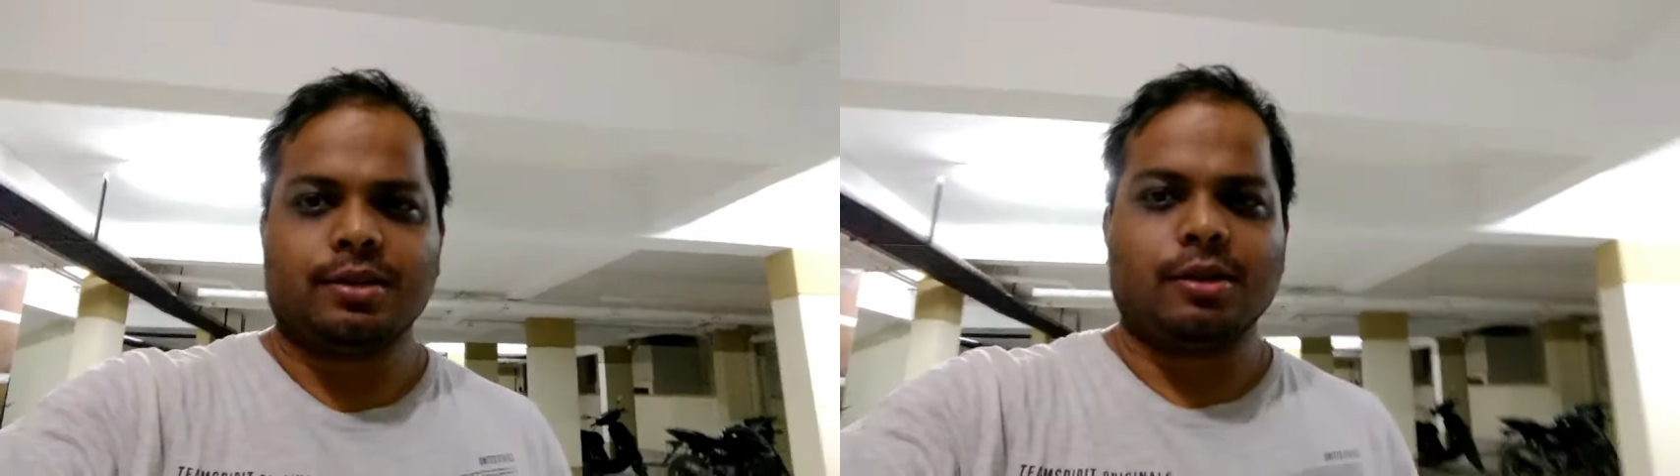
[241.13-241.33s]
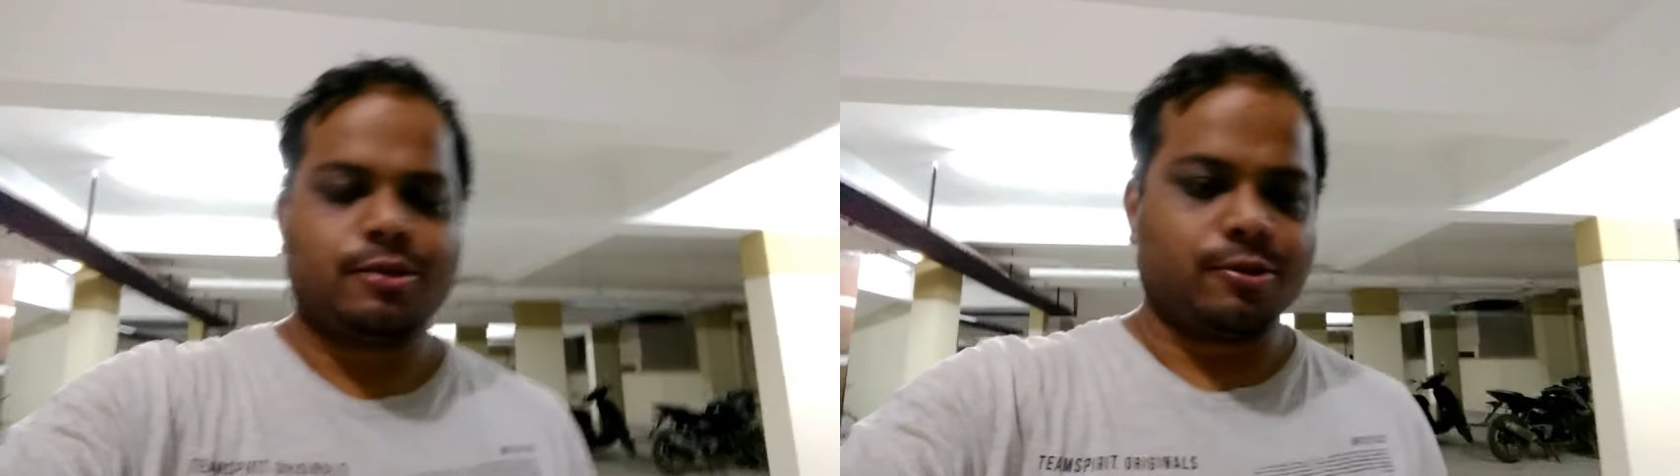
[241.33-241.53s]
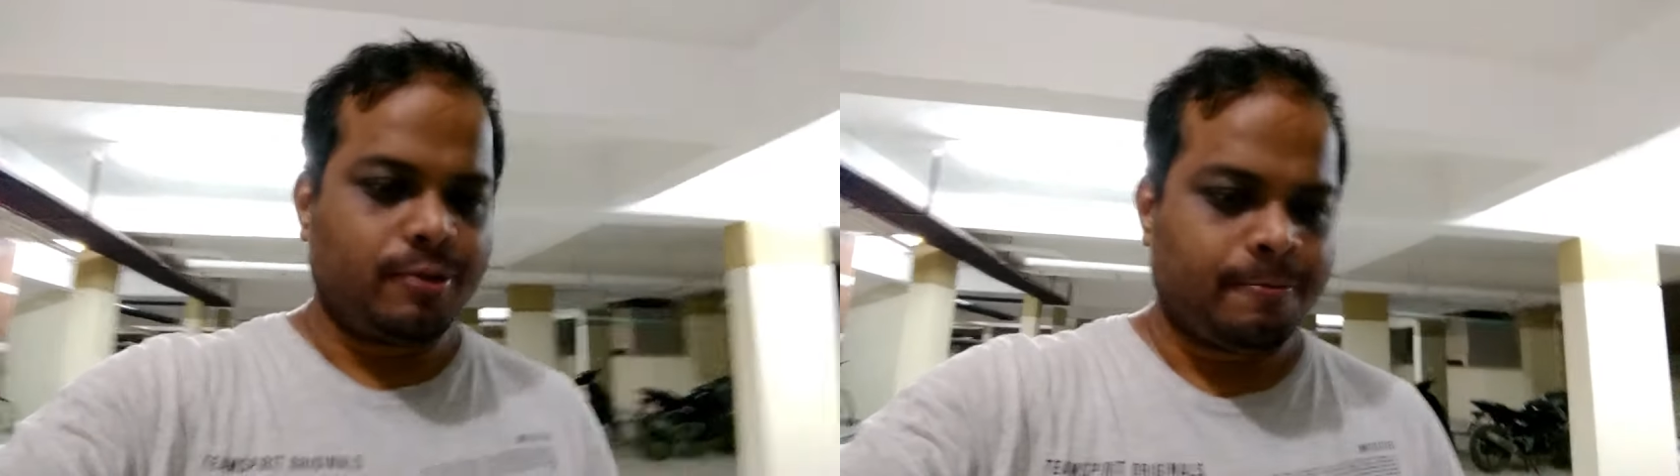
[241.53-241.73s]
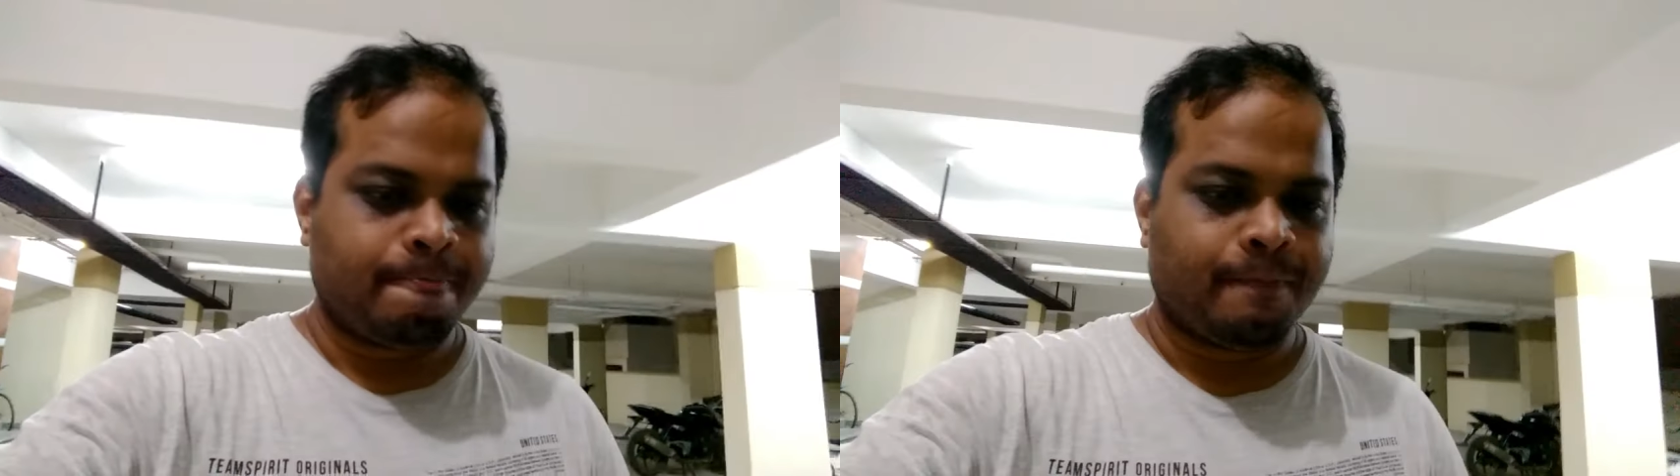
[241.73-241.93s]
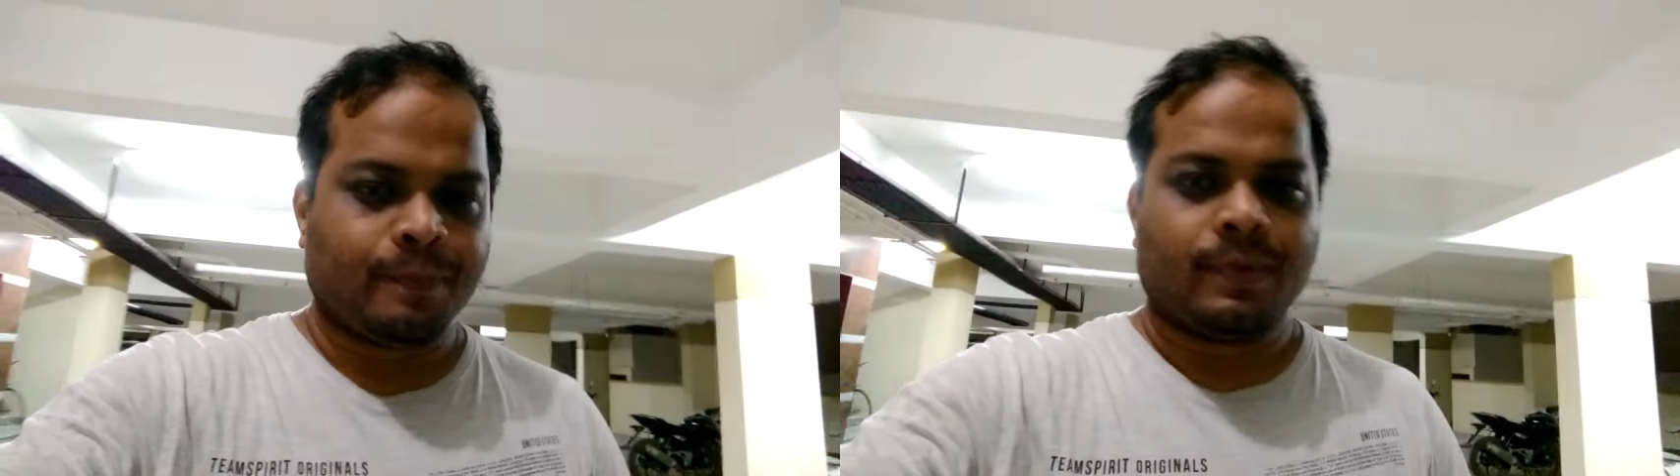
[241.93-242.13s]
also
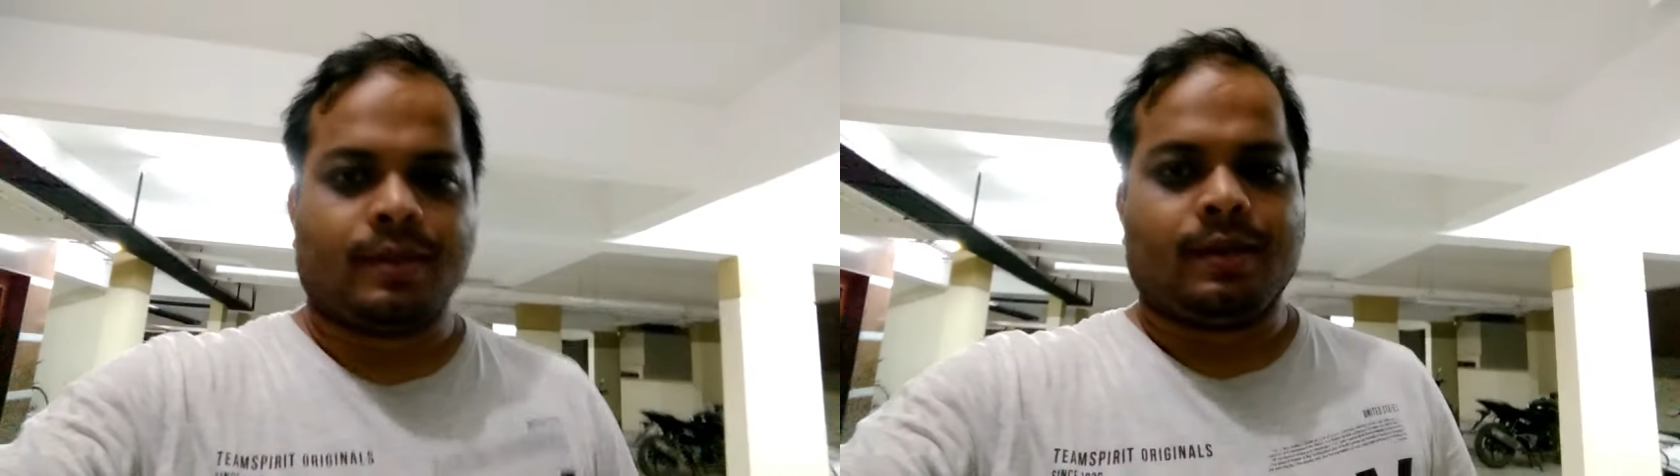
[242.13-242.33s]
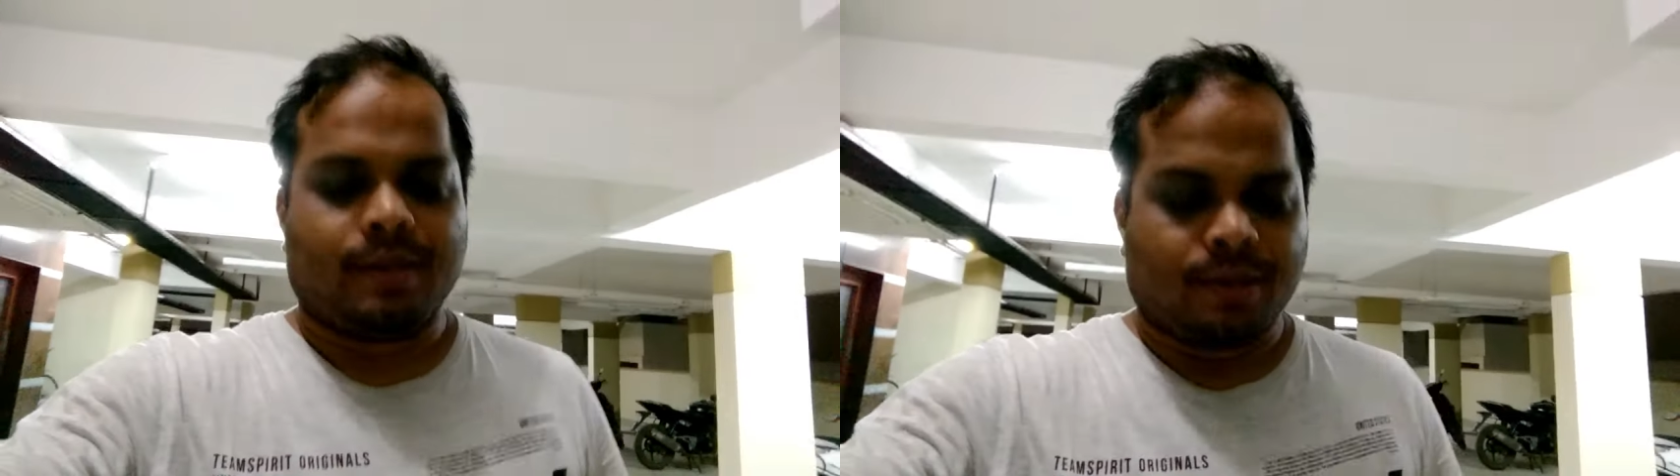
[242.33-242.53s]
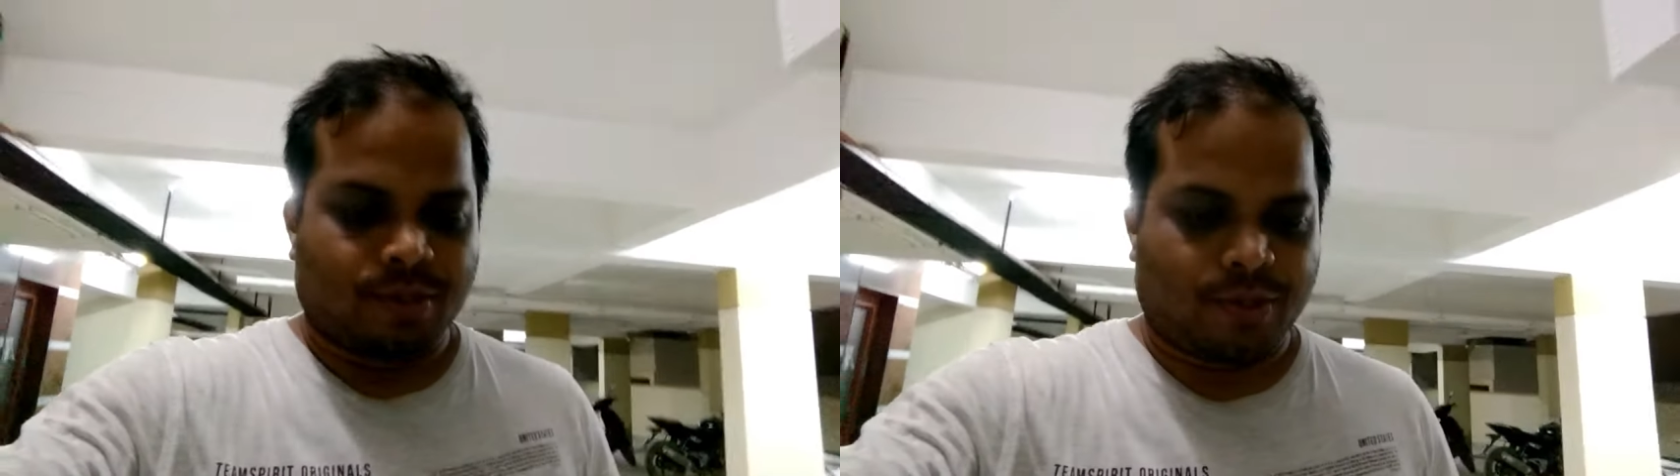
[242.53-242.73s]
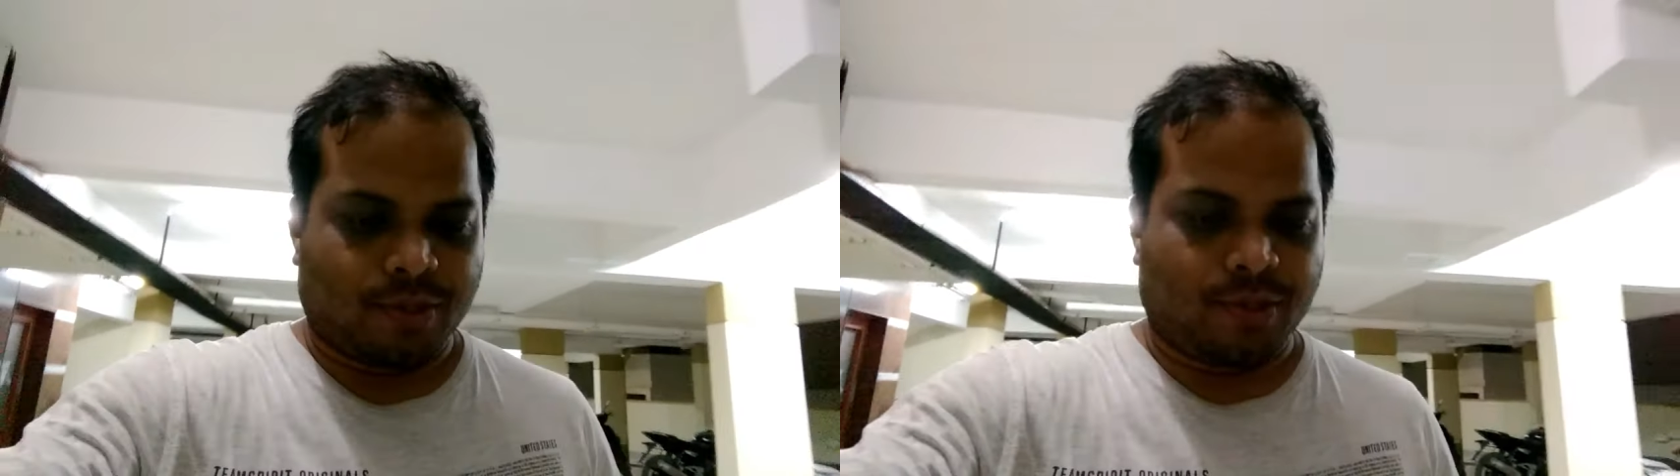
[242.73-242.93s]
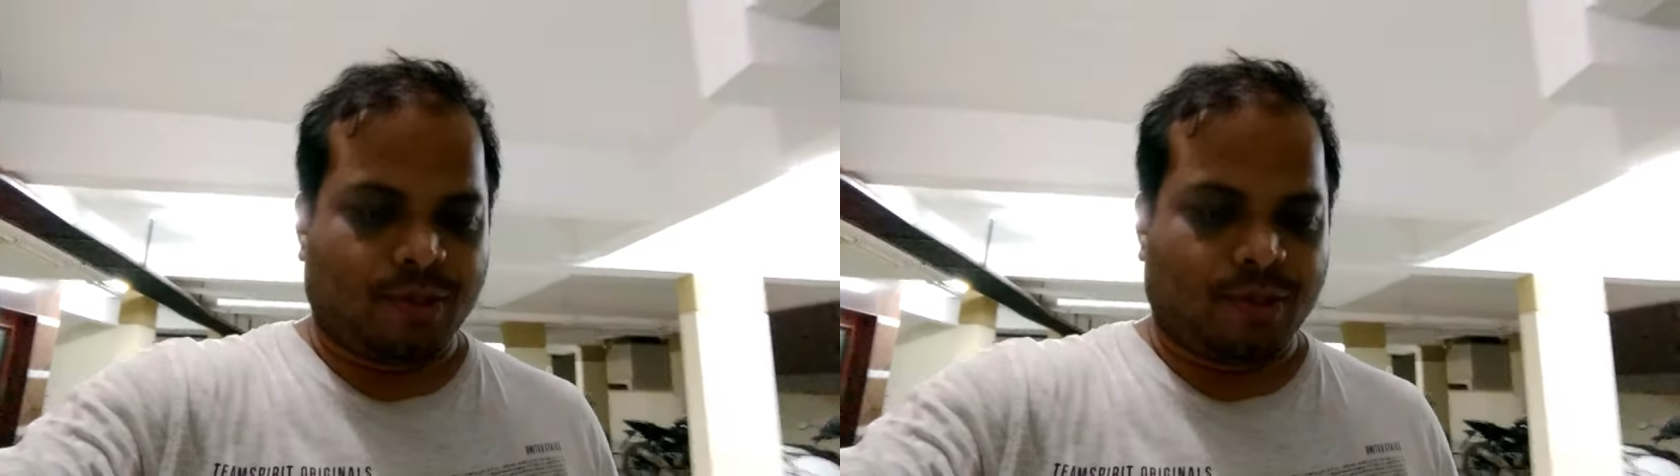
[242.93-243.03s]
so